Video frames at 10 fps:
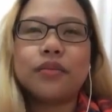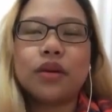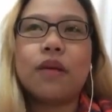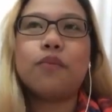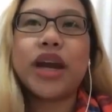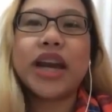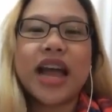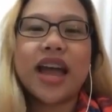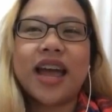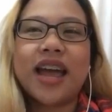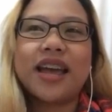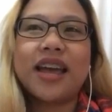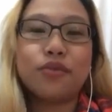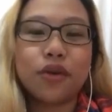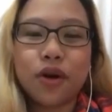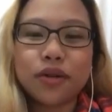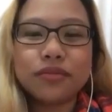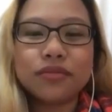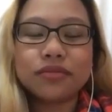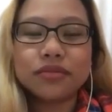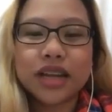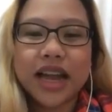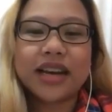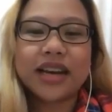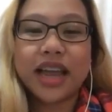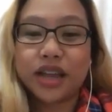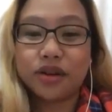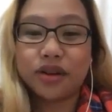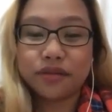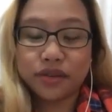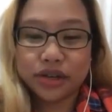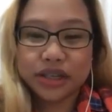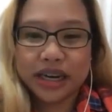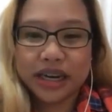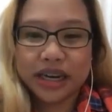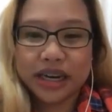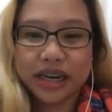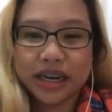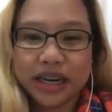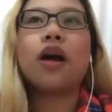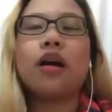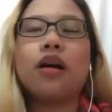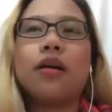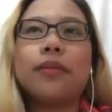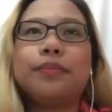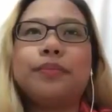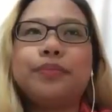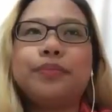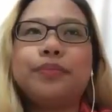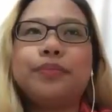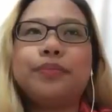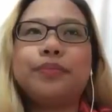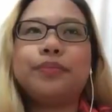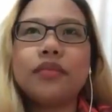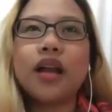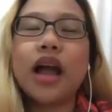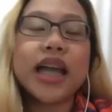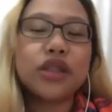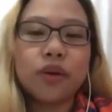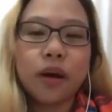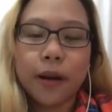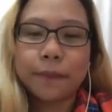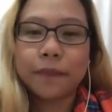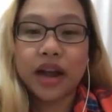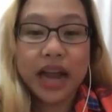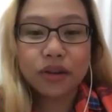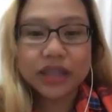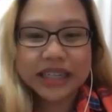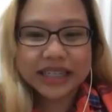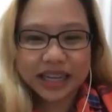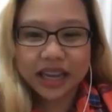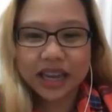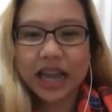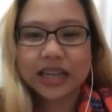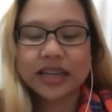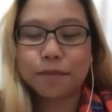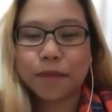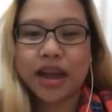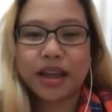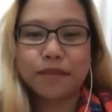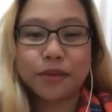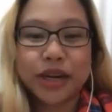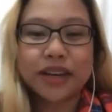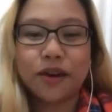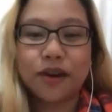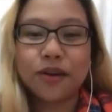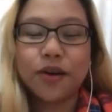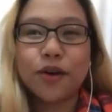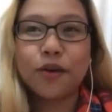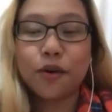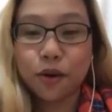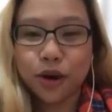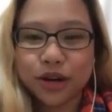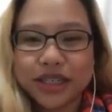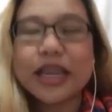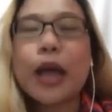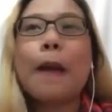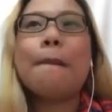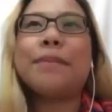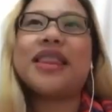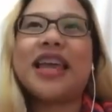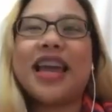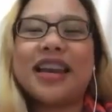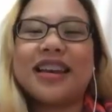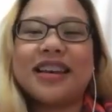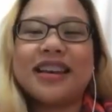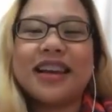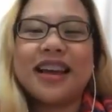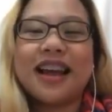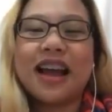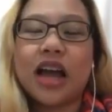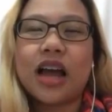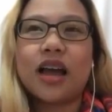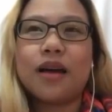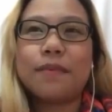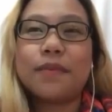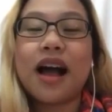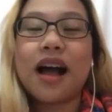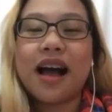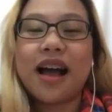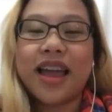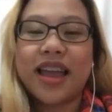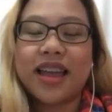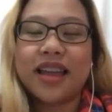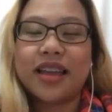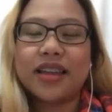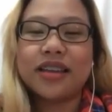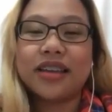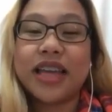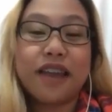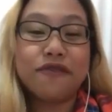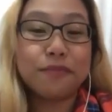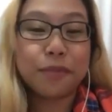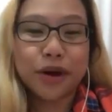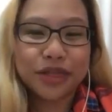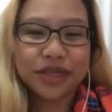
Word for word: enrolled at a university, I took up accountancy as my pre-law course, but then I gave birth